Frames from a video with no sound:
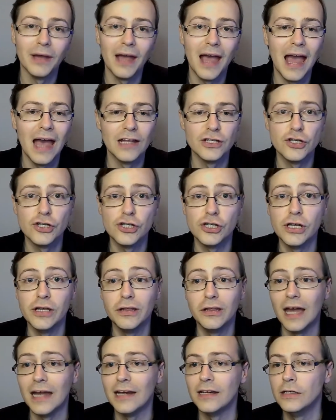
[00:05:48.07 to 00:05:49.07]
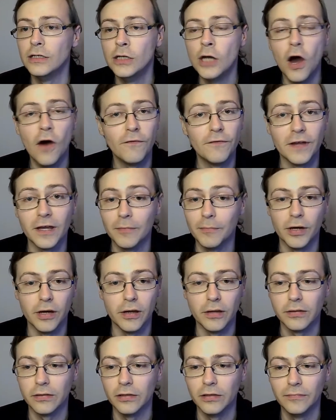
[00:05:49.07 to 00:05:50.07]
And she said nothing
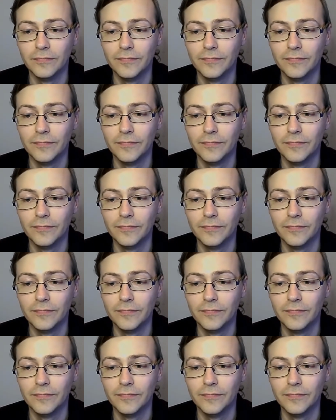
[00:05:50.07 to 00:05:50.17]
personal.